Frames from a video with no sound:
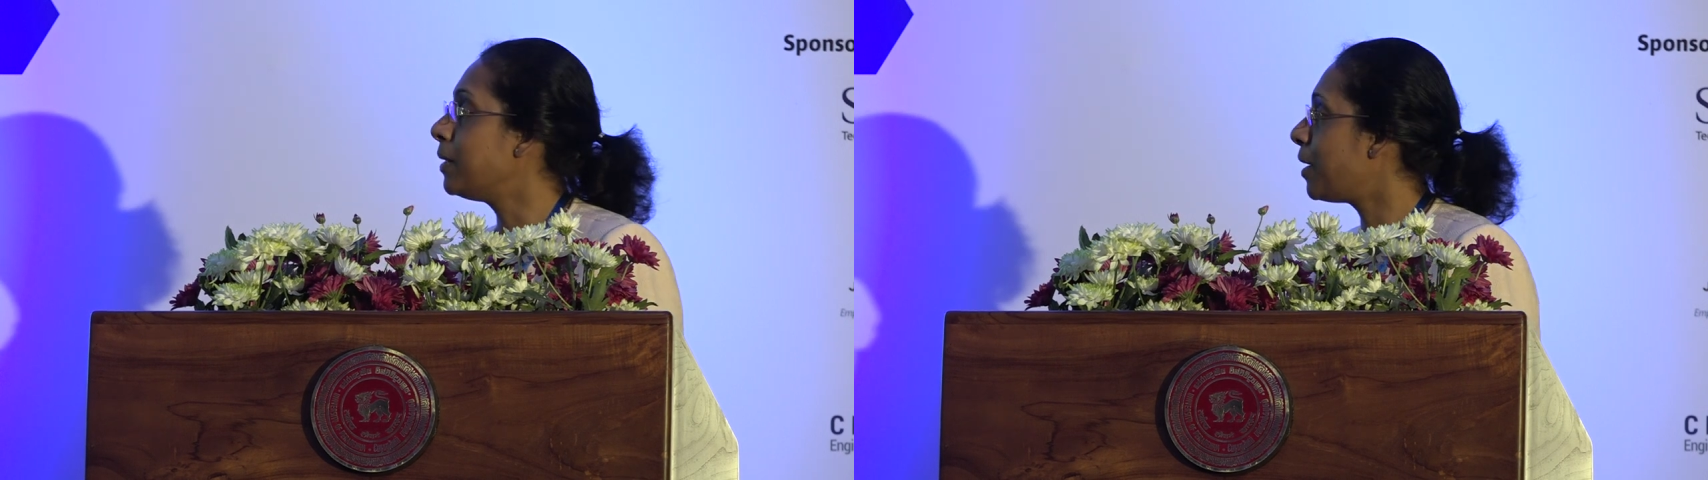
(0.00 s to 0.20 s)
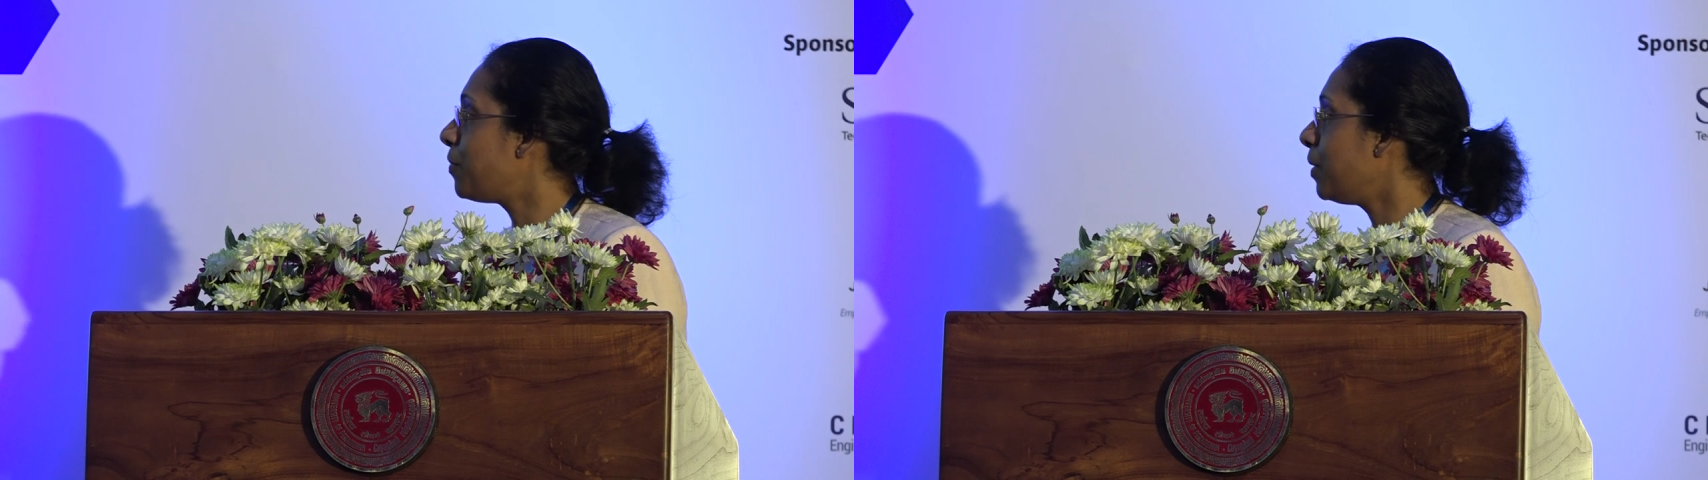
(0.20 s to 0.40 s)

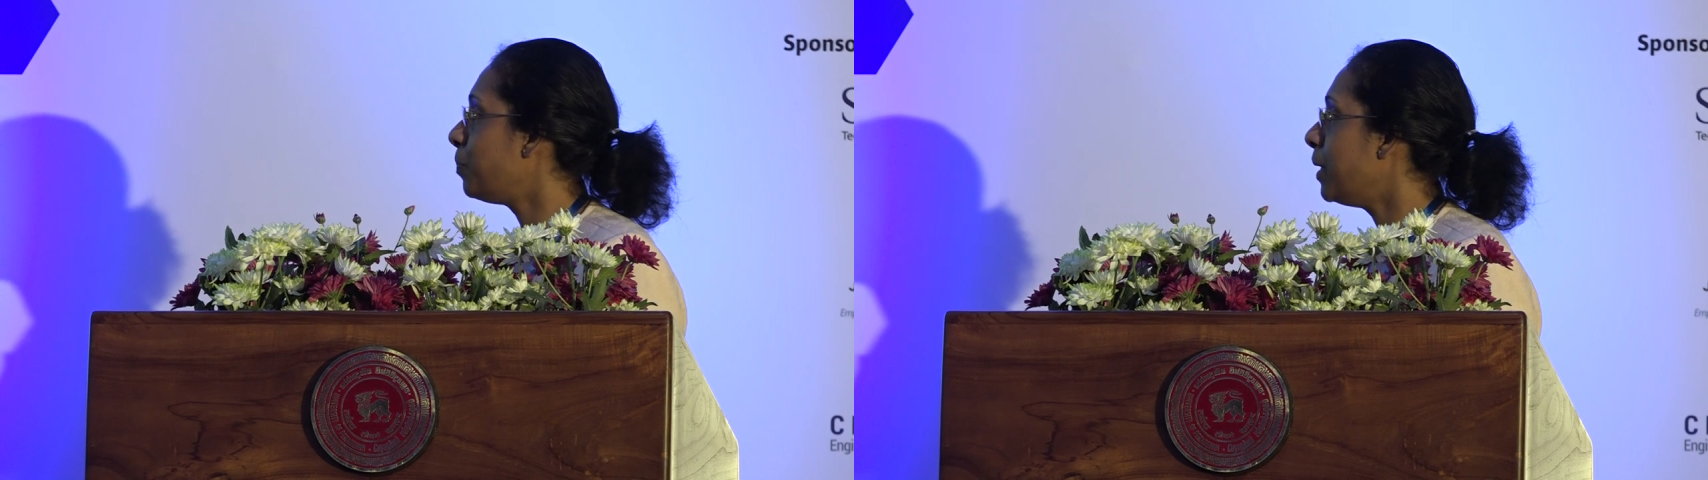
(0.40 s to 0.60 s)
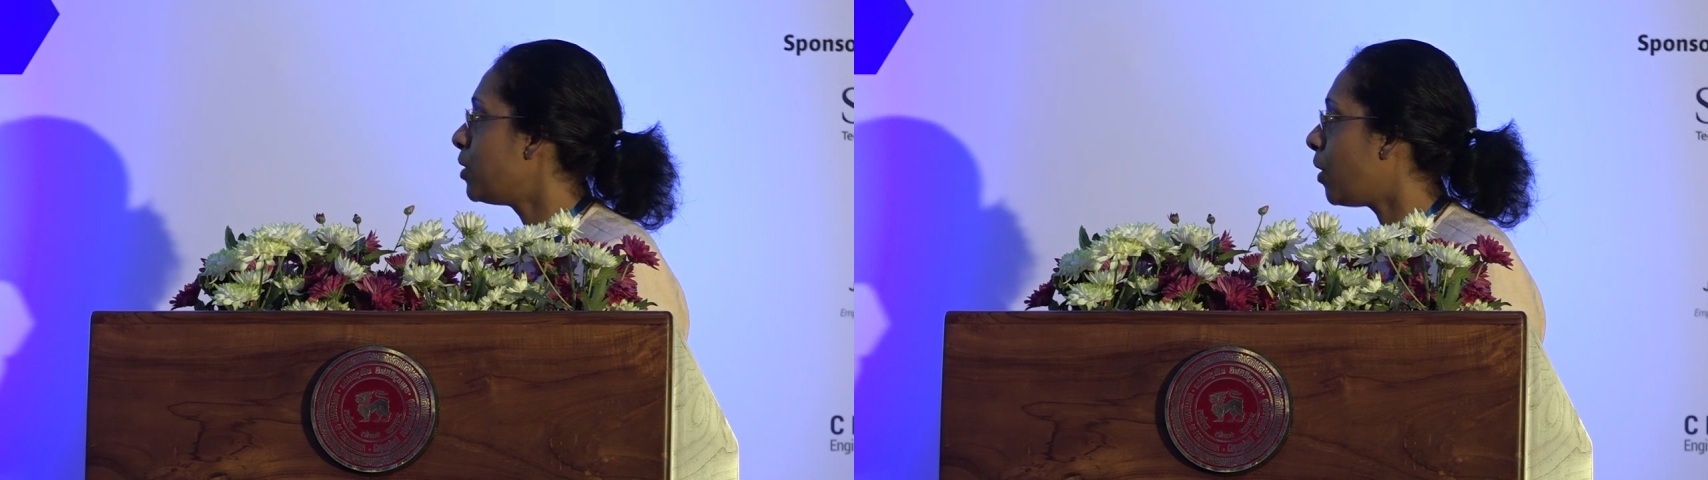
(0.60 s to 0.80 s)
that we've
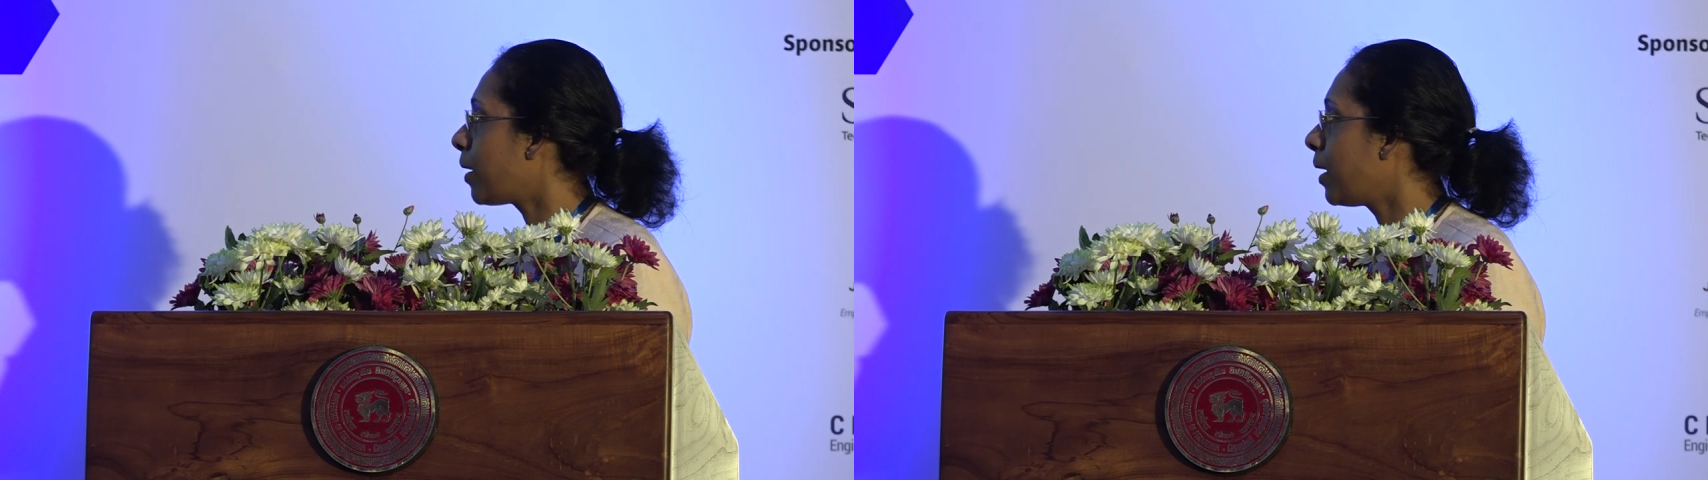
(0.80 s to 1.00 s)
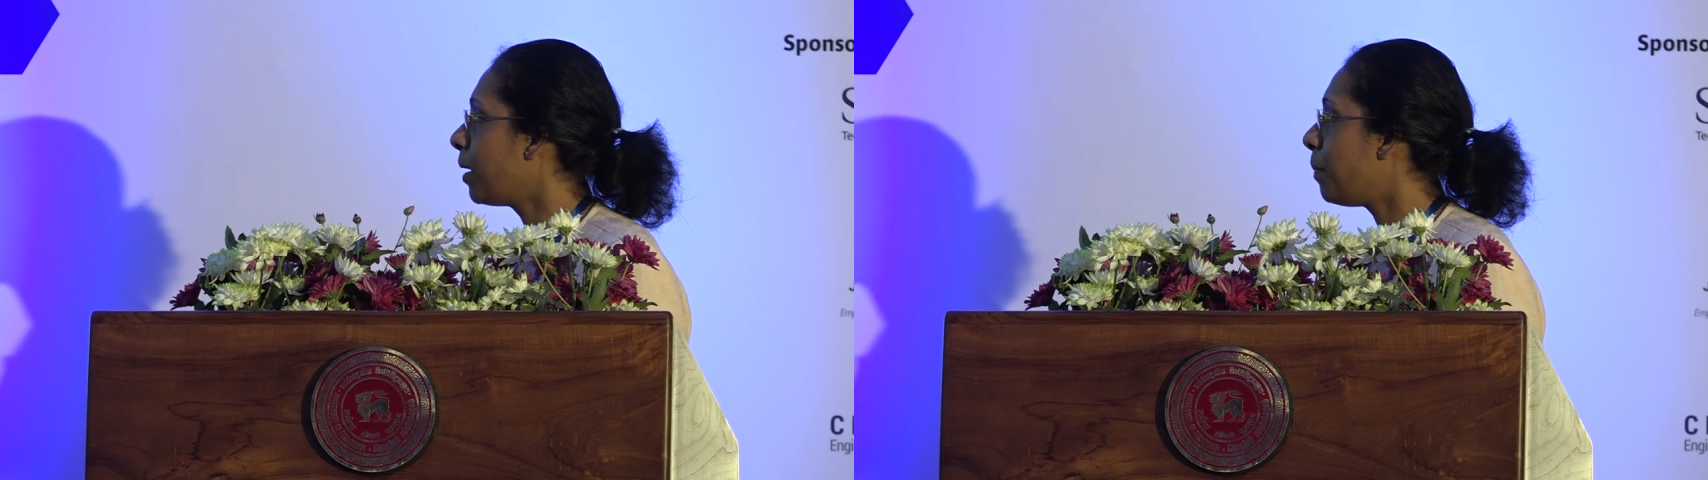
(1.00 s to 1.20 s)
been
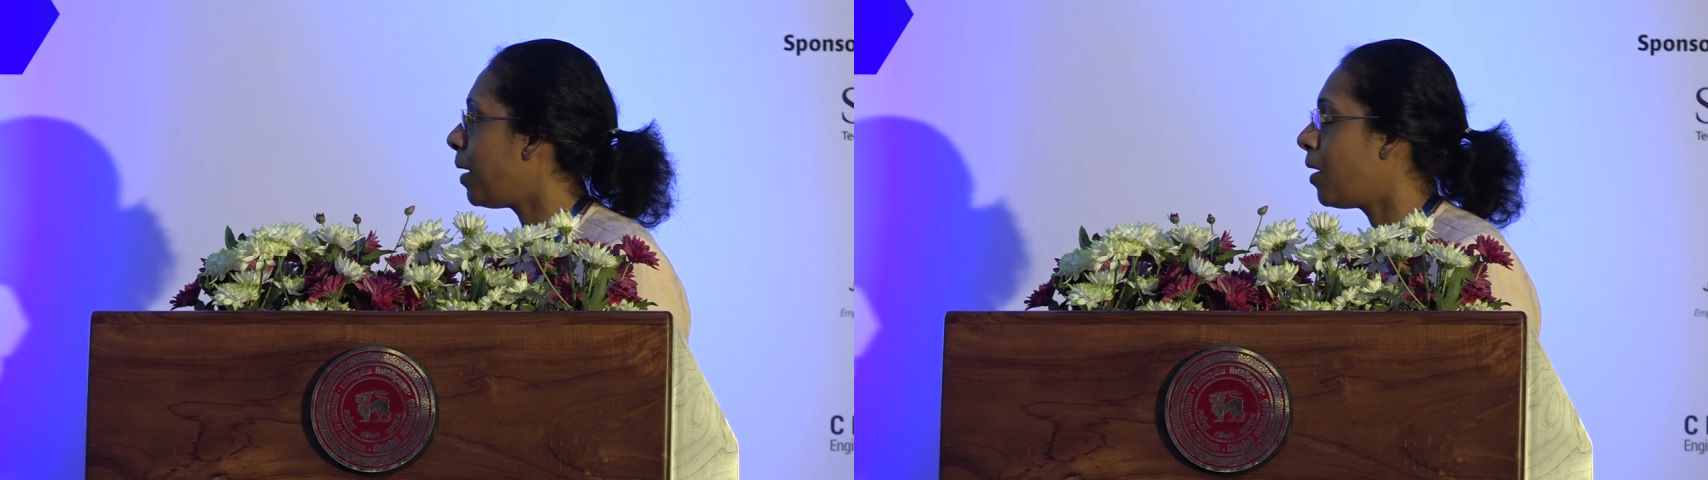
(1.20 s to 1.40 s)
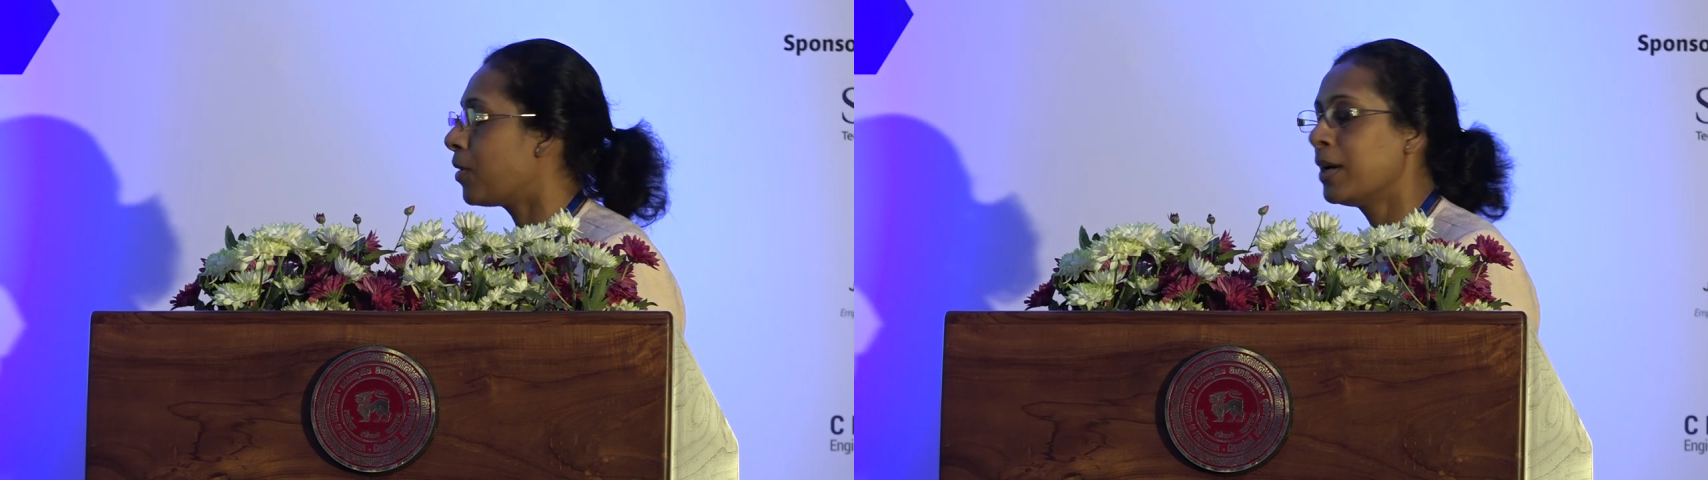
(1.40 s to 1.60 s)
talking
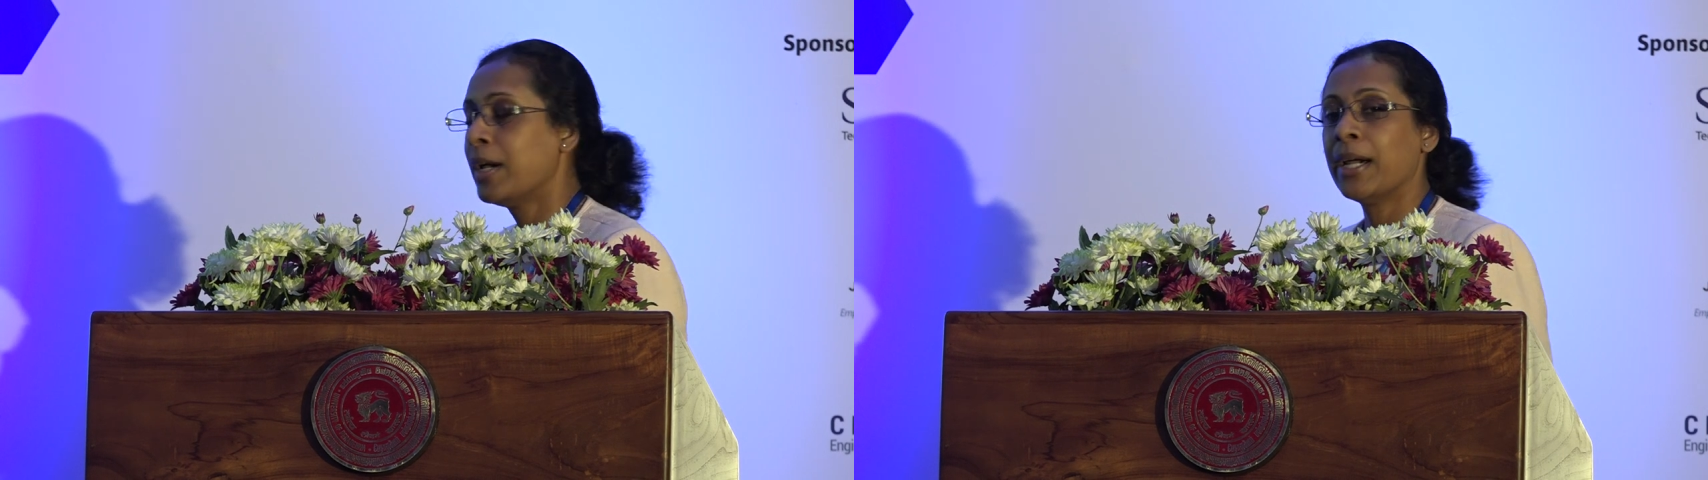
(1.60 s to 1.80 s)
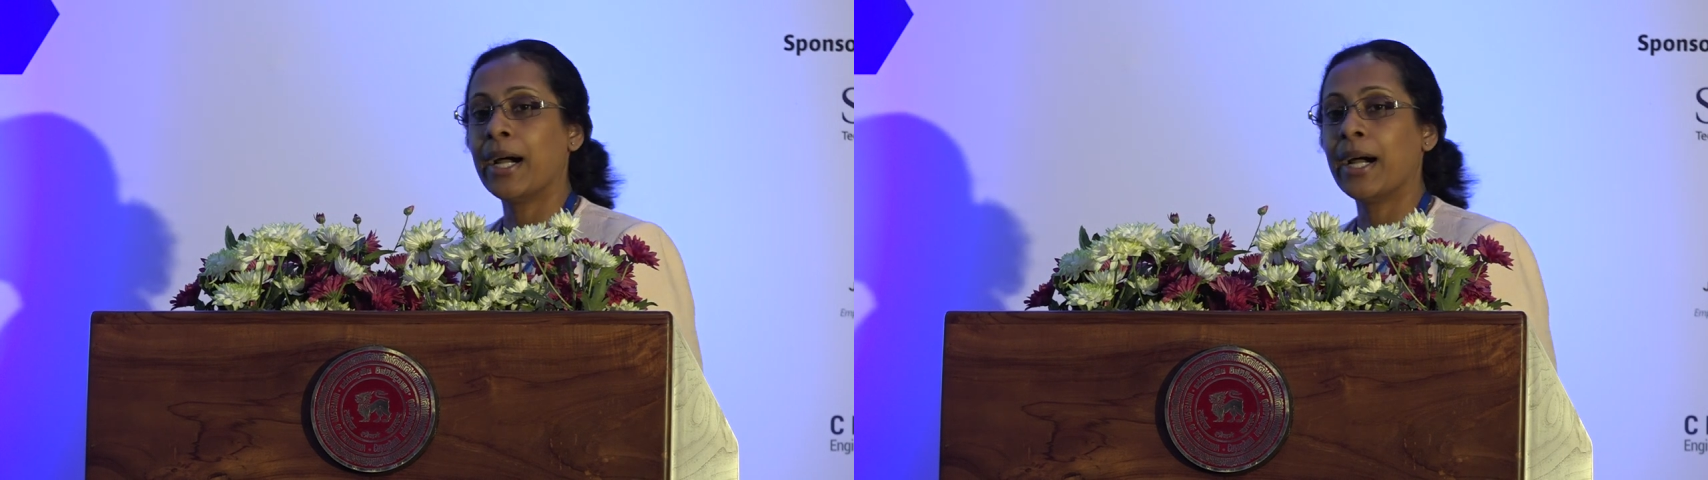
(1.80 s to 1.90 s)
about,